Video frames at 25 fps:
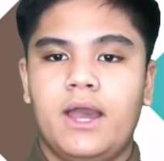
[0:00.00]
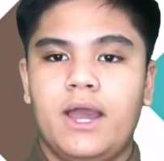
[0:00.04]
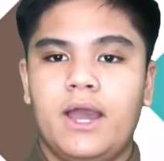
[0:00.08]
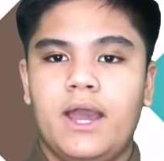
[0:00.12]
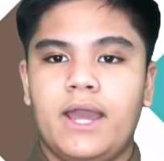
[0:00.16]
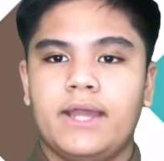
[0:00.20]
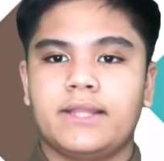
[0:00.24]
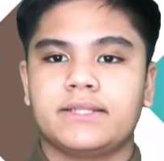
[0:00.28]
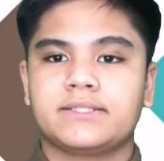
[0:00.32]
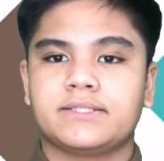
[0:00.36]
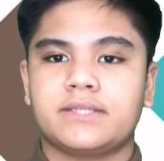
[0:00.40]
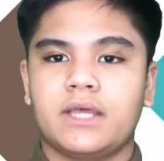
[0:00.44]

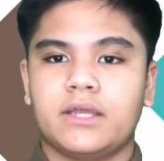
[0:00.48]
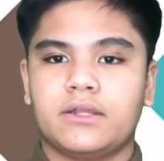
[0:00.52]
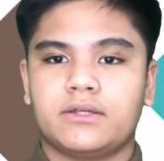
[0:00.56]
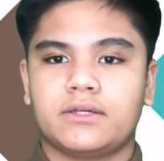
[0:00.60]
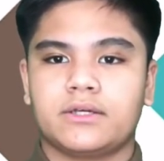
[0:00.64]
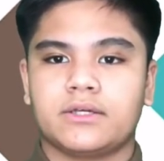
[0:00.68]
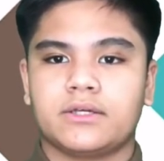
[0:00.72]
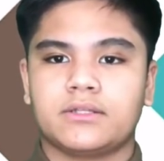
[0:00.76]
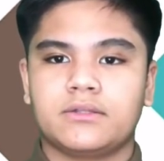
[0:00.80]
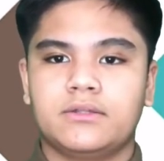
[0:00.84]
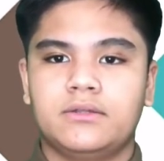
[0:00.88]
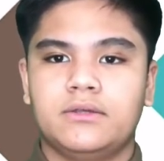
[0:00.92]
And
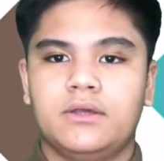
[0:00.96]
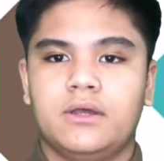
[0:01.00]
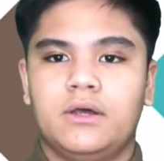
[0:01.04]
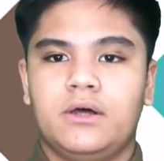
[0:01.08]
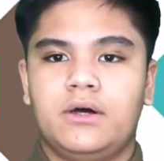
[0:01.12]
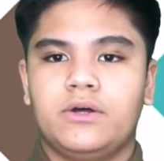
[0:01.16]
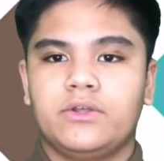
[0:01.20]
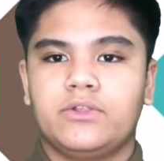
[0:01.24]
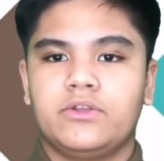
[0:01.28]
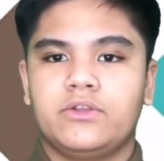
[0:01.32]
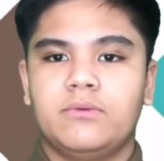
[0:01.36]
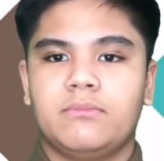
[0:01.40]
second,
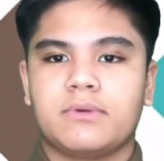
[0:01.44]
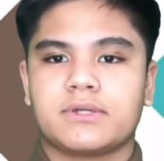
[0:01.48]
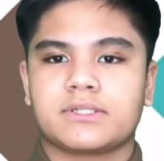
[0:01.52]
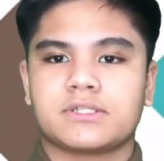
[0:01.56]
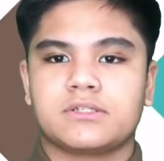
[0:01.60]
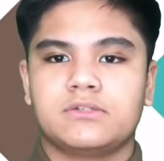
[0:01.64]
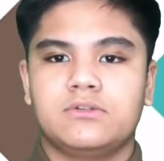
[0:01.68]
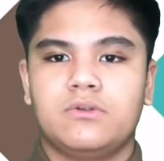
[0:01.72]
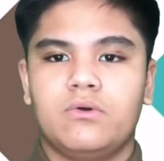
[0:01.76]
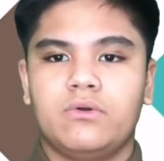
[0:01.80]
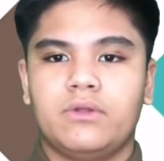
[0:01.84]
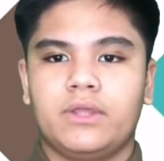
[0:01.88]
you must
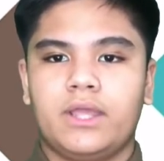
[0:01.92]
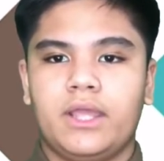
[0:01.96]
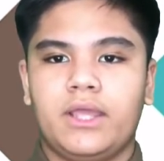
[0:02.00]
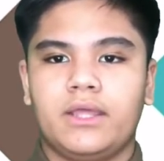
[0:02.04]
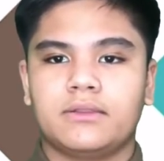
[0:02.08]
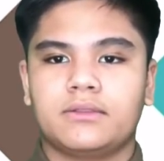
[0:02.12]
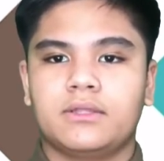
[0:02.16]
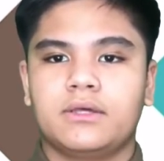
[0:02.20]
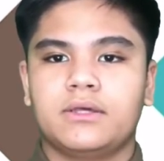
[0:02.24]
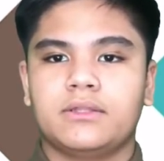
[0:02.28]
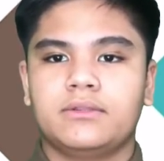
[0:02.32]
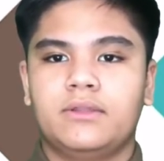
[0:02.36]

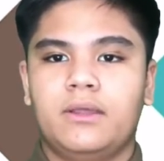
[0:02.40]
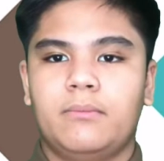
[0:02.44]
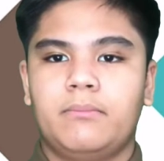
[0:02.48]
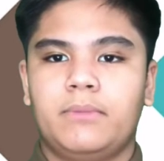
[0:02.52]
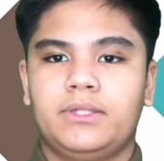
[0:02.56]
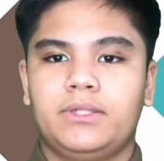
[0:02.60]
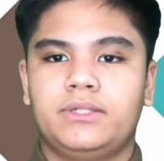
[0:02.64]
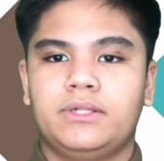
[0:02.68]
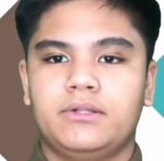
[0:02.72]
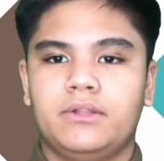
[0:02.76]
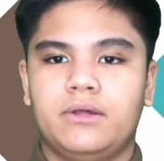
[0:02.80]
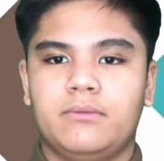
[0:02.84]
locate the
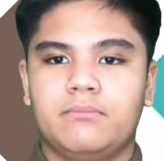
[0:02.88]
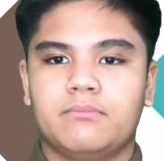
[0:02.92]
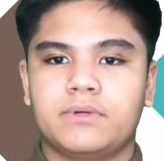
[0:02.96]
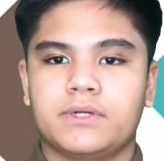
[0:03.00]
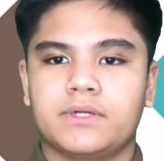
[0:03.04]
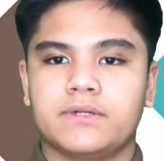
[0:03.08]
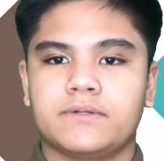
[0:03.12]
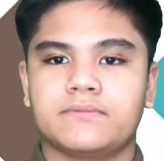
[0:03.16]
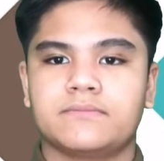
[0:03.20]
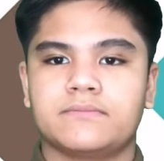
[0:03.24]
middle number.